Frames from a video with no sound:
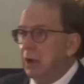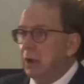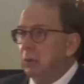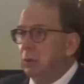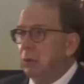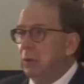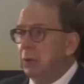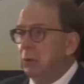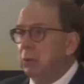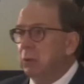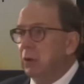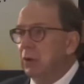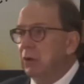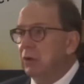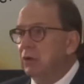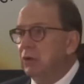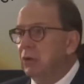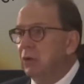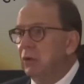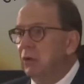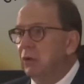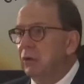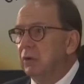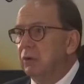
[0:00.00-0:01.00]
we were
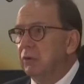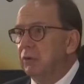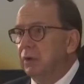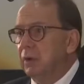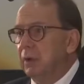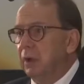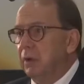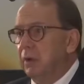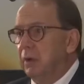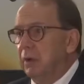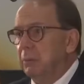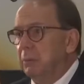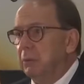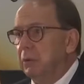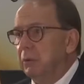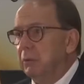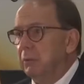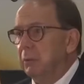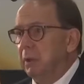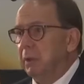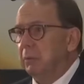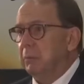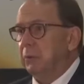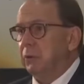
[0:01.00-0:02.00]
told of the corruption
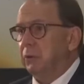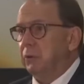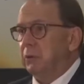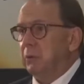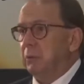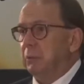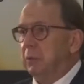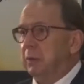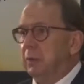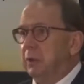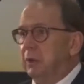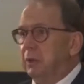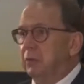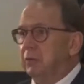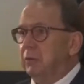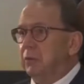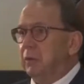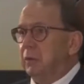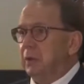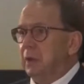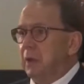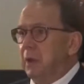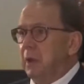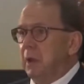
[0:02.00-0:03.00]
by Mr. Molefe,
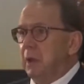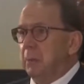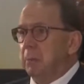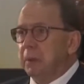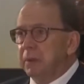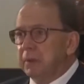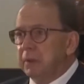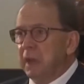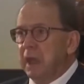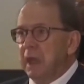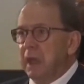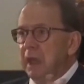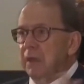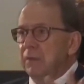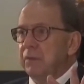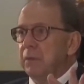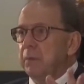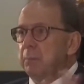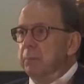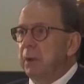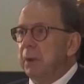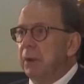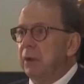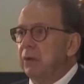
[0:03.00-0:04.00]
but they had the
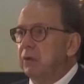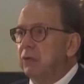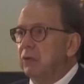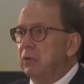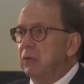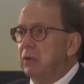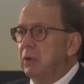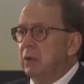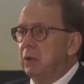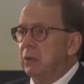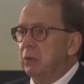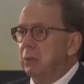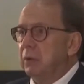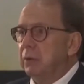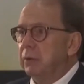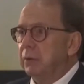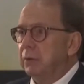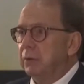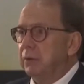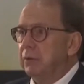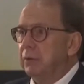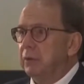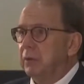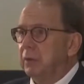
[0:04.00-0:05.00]
power to deal with
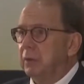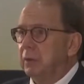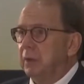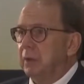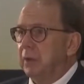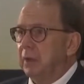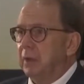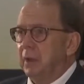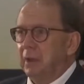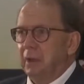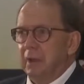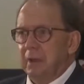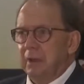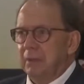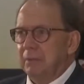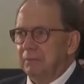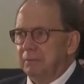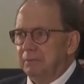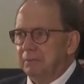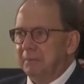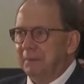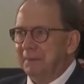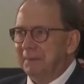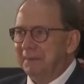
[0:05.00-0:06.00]

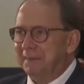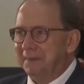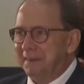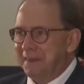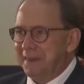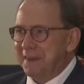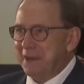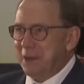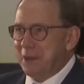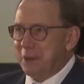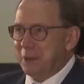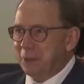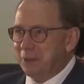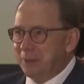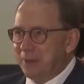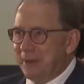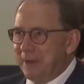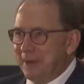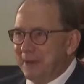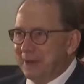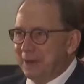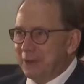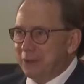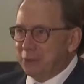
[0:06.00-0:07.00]
it.
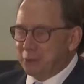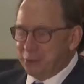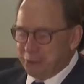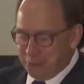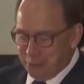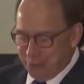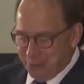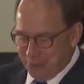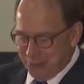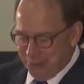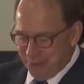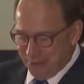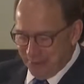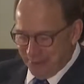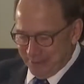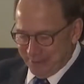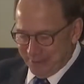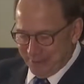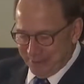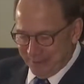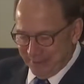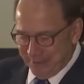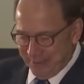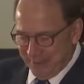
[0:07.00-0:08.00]
Really extraordinary.
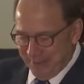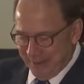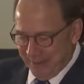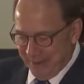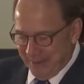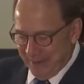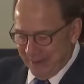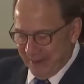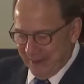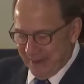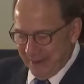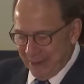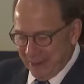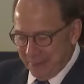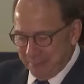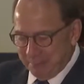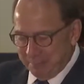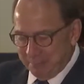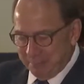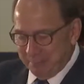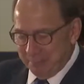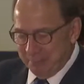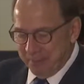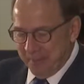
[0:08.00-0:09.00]

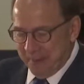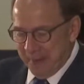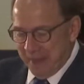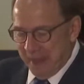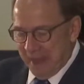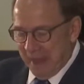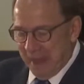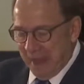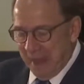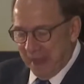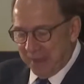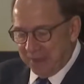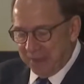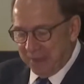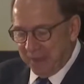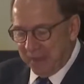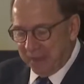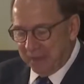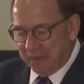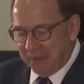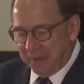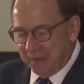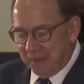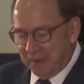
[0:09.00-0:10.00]
And
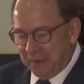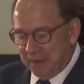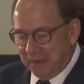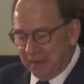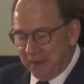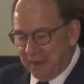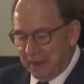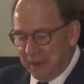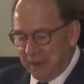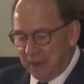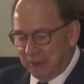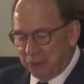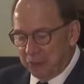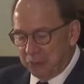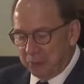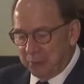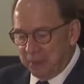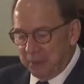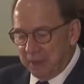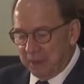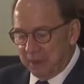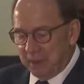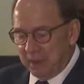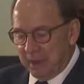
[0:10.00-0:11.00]
then there has
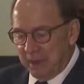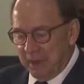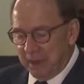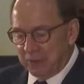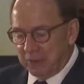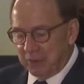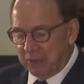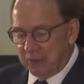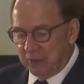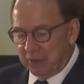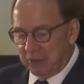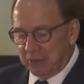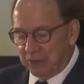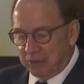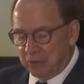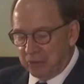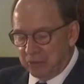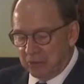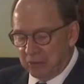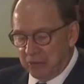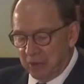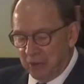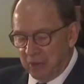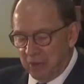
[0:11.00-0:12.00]
been
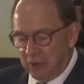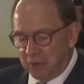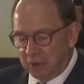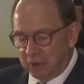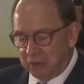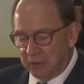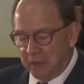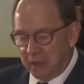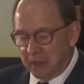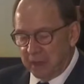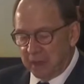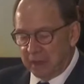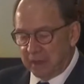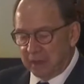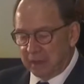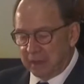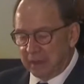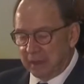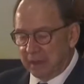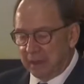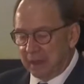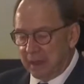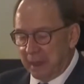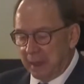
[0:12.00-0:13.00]
evidence of a
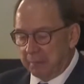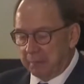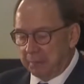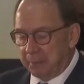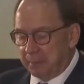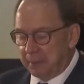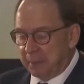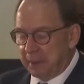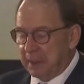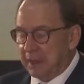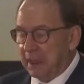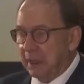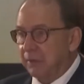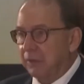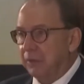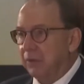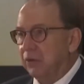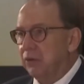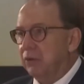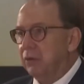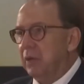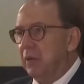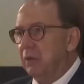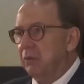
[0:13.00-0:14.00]
company, and
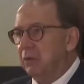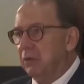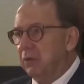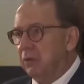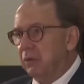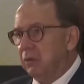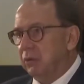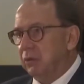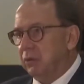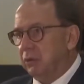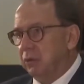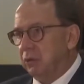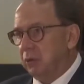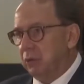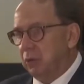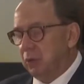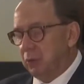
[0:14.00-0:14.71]
this evidence